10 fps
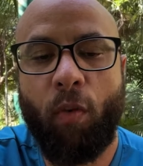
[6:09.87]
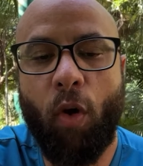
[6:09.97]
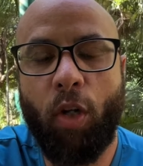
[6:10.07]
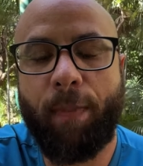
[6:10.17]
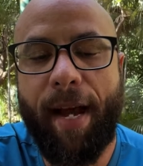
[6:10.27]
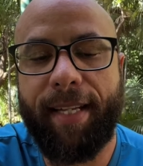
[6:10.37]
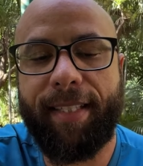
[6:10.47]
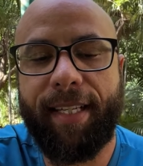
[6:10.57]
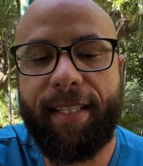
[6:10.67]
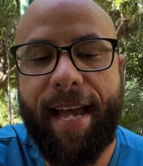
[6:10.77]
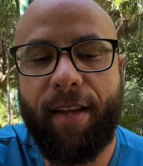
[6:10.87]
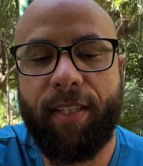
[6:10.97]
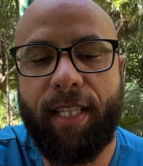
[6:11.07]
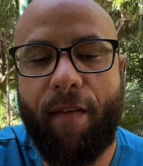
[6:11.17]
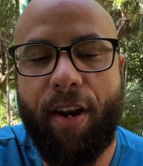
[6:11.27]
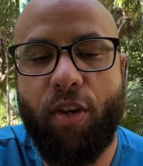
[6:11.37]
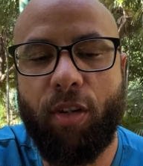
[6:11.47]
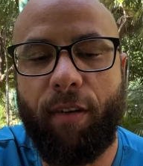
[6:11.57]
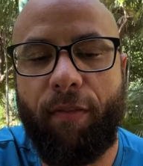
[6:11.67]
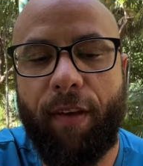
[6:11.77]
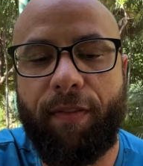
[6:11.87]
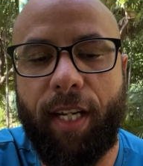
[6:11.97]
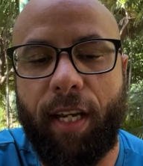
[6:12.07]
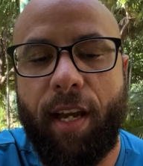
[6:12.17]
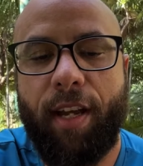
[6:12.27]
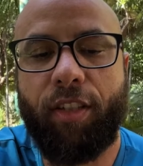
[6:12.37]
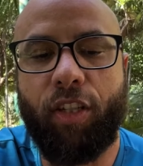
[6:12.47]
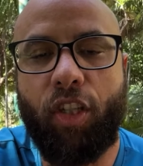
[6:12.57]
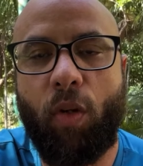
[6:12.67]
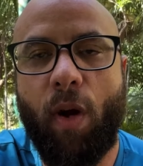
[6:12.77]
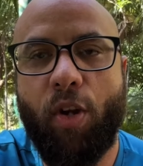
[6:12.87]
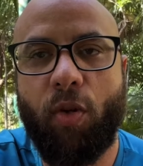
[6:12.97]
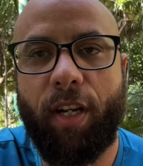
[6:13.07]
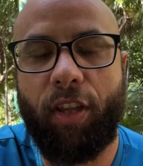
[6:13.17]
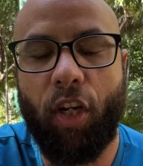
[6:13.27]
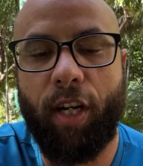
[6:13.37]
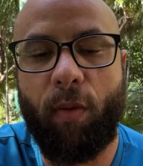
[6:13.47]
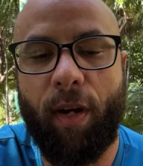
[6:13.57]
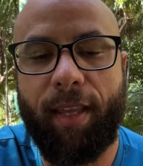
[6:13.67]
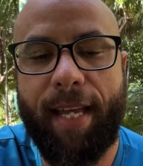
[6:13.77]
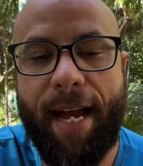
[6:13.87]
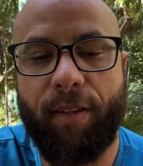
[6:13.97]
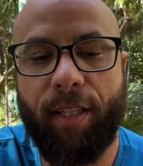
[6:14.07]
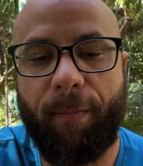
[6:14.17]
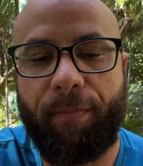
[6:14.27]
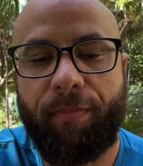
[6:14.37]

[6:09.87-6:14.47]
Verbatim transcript: rose by six thousand seven hundred fifty to two hundred thirty-one thousand.